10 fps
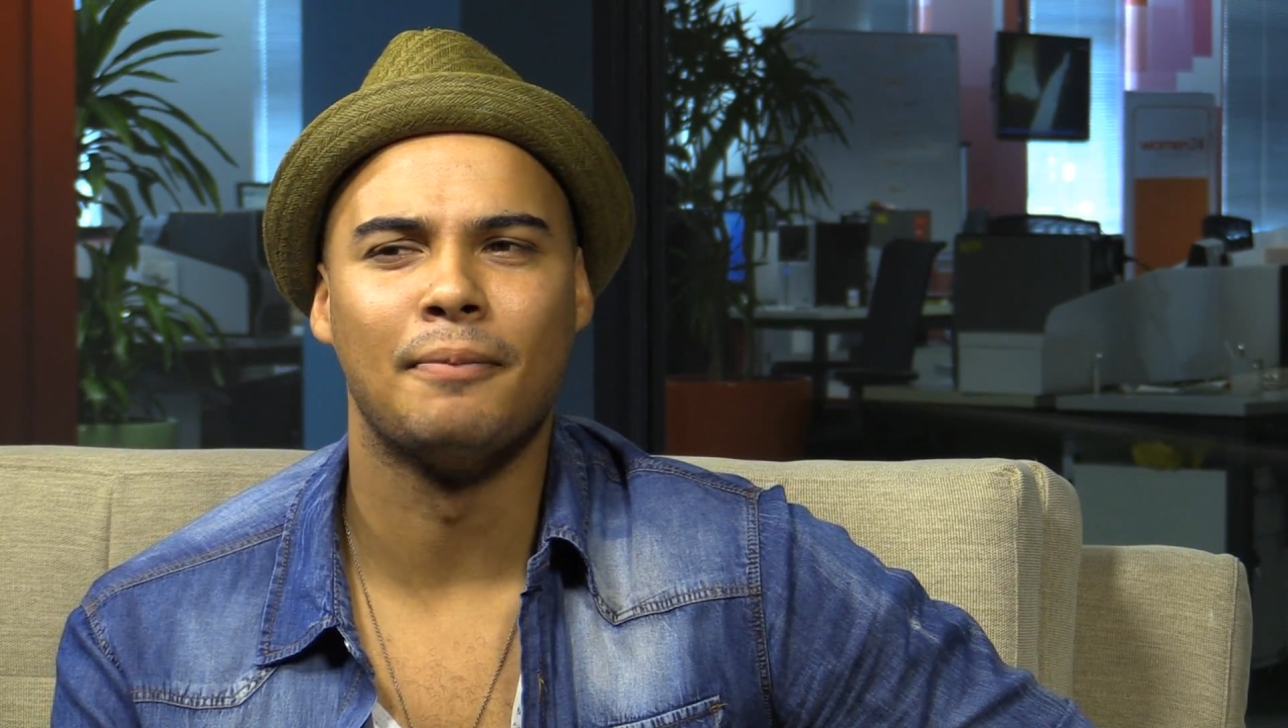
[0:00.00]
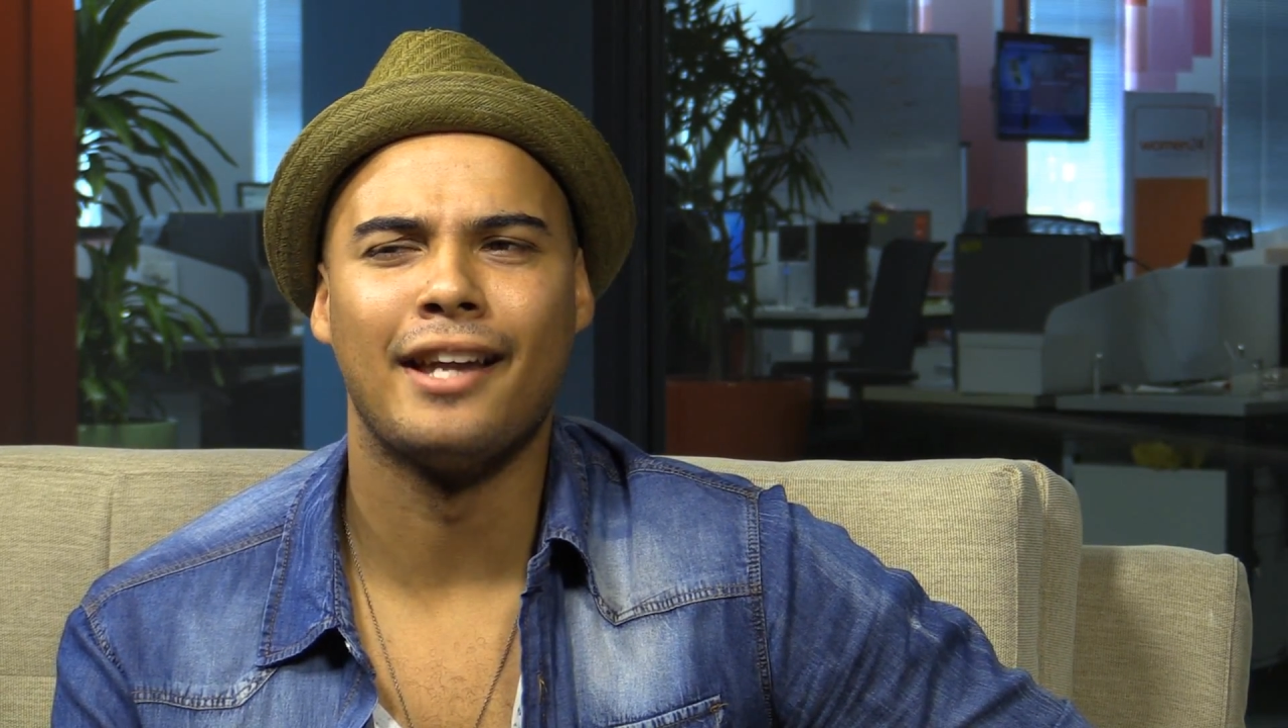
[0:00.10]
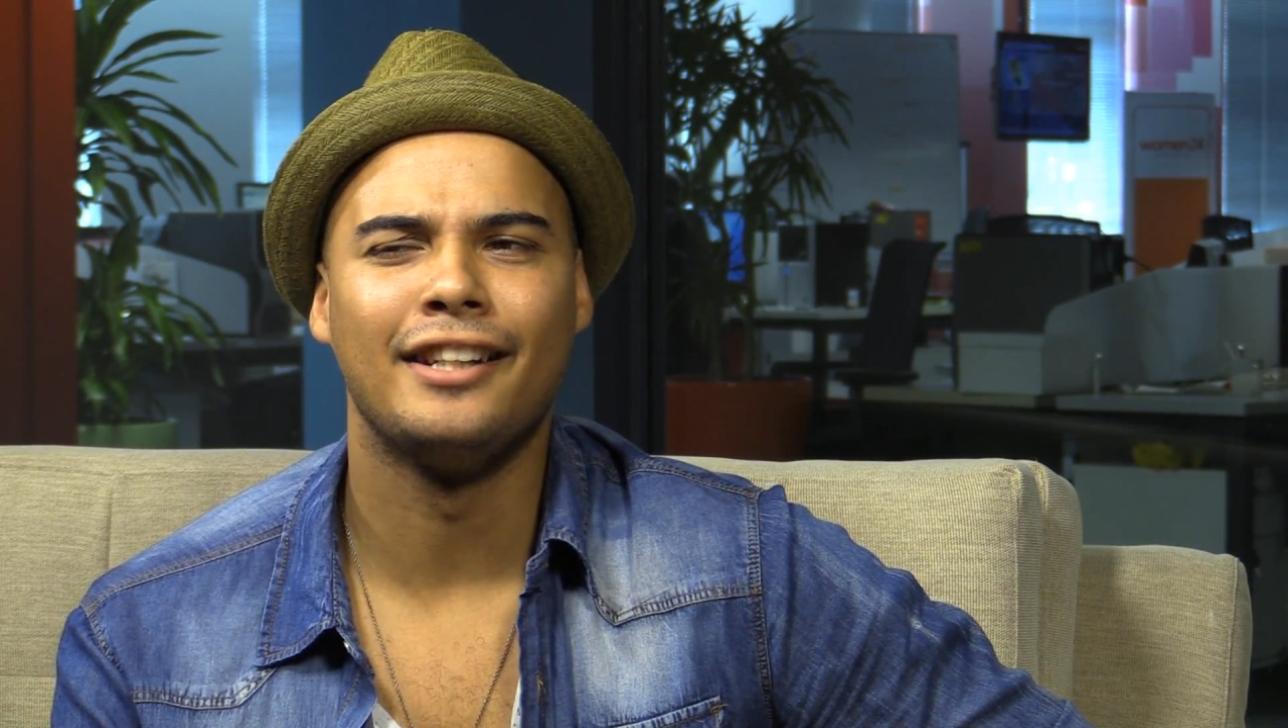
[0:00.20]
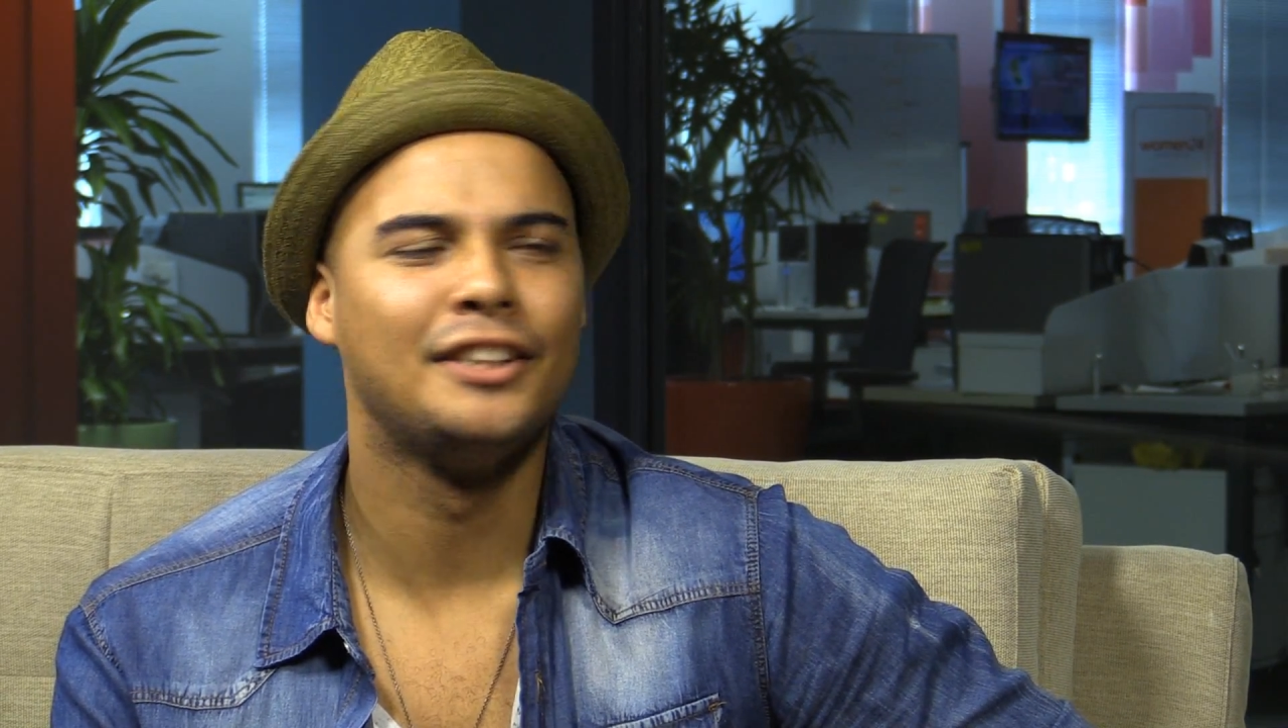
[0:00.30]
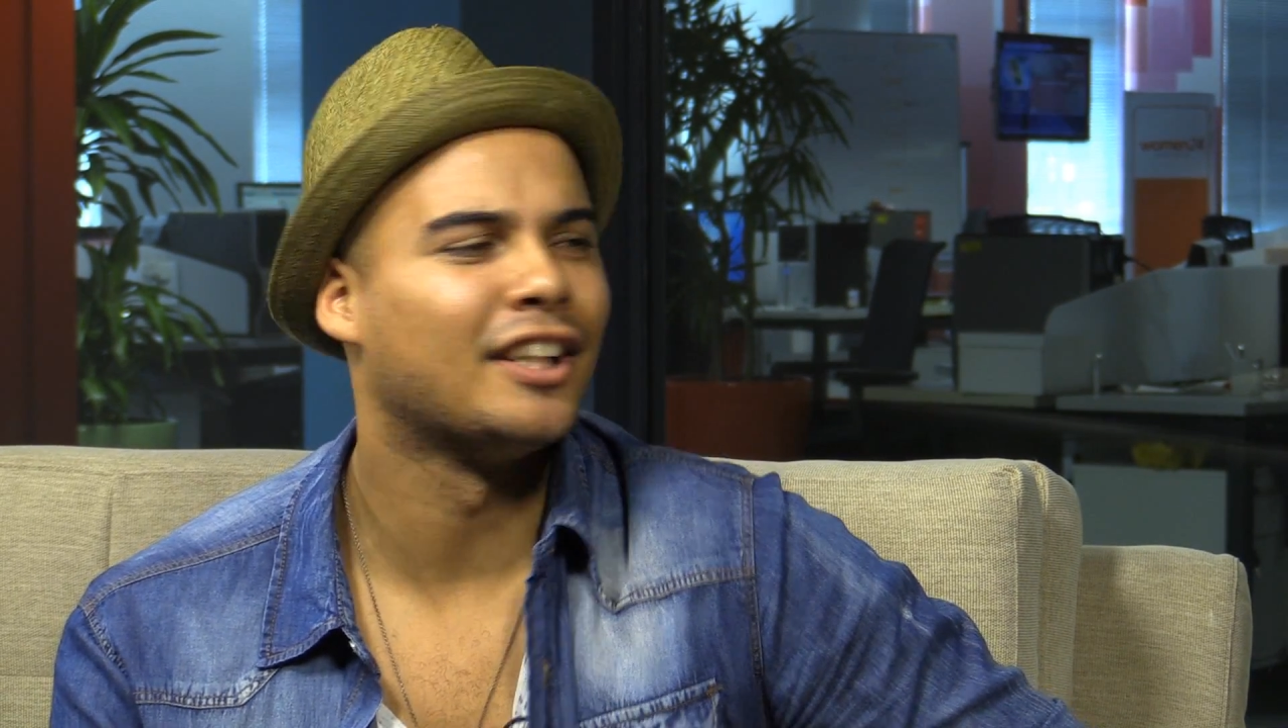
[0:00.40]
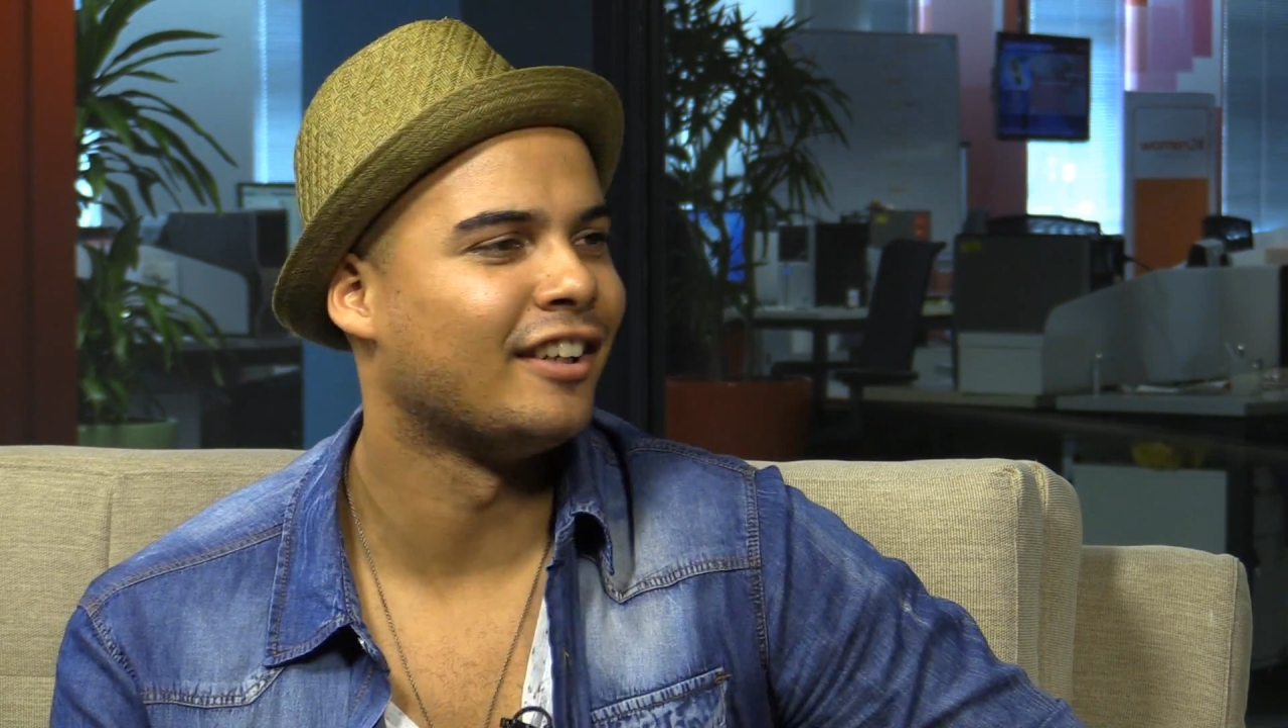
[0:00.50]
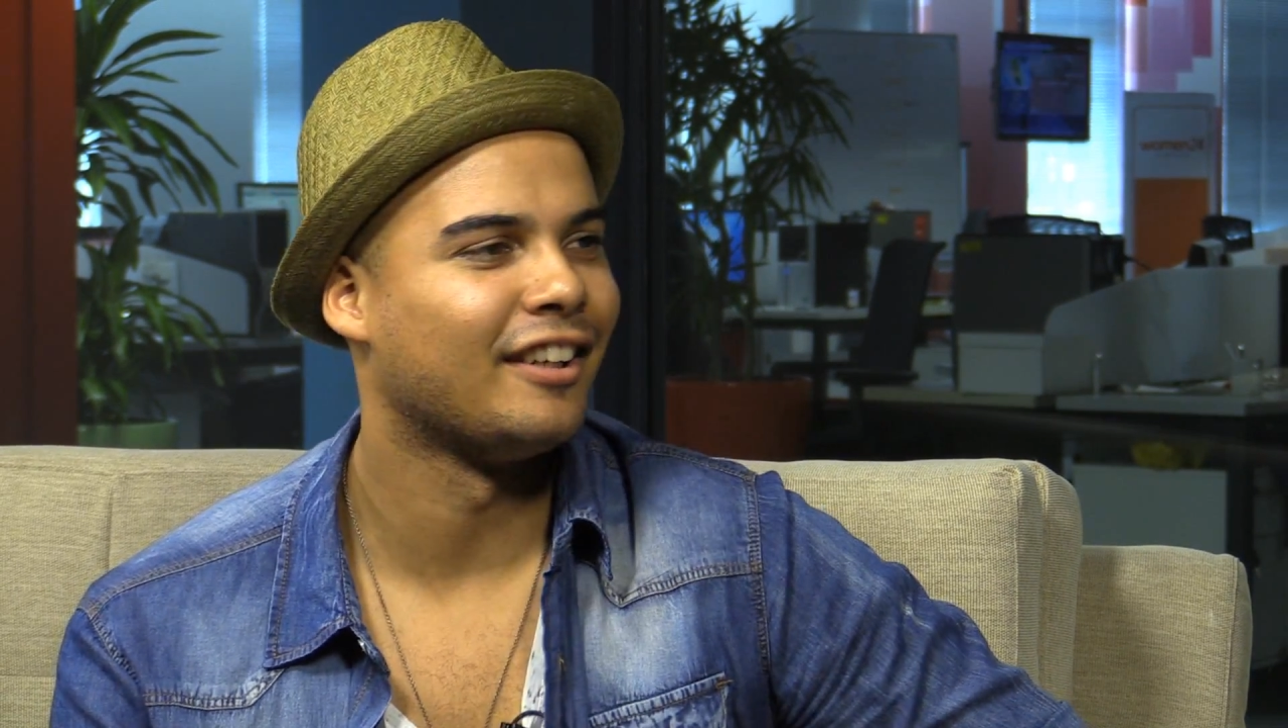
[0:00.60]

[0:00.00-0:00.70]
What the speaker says: marriage. I don't